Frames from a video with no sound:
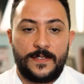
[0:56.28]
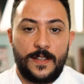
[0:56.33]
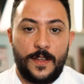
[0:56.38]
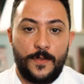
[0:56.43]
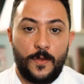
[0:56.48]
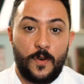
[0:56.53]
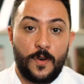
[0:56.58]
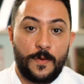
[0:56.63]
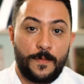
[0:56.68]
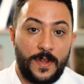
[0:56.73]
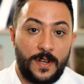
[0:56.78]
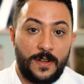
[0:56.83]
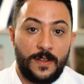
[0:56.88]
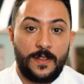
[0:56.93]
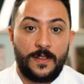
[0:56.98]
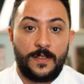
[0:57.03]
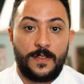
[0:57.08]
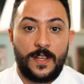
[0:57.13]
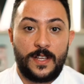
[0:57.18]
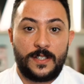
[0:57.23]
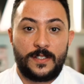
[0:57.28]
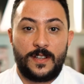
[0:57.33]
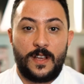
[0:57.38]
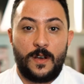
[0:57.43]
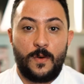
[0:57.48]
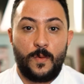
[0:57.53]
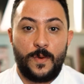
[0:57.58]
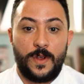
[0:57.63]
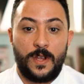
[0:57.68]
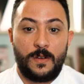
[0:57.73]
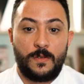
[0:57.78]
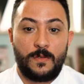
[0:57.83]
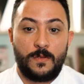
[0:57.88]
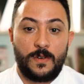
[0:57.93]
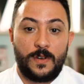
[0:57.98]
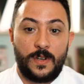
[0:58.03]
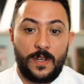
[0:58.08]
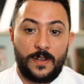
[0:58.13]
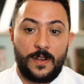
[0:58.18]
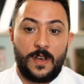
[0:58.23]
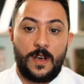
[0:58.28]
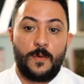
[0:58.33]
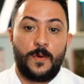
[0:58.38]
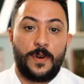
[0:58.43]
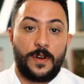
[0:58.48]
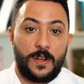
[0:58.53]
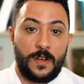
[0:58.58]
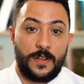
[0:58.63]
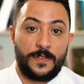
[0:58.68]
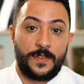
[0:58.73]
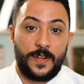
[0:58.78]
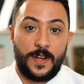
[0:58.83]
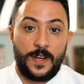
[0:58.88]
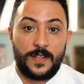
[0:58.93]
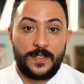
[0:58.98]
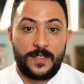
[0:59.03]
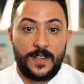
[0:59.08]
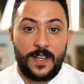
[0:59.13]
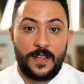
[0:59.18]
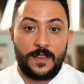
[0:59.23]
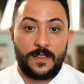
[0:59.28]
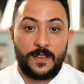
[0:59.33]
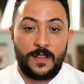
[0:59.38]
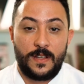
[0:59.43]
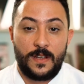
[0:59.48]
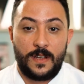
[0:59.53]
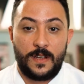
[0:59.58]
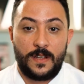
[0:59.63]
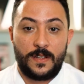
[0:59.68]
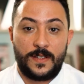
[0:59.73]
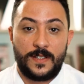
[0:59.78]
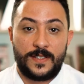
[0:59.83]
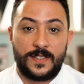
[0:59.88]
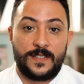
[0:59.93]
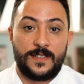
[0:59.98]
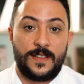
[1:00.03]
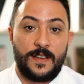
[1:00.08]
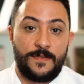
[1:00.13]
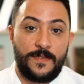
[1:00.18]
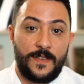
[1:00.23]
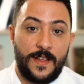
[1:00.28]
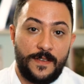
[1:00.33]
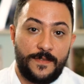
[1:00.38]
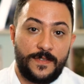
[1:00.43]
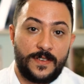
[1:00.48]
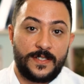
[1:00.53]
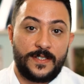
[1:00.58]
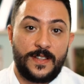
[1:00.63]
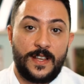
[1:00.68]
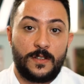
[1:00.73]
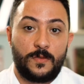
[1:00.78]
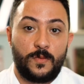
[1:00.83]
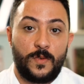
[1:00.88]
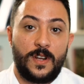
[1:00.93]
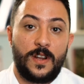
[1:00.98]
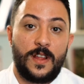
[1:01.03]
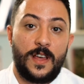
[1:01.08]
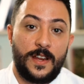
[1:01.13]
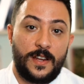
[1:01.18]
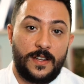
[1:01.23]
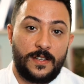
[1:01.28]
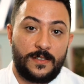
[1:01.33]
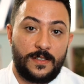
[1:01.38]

is the normal. That's how we cook in our countries. And this is the flavors that we like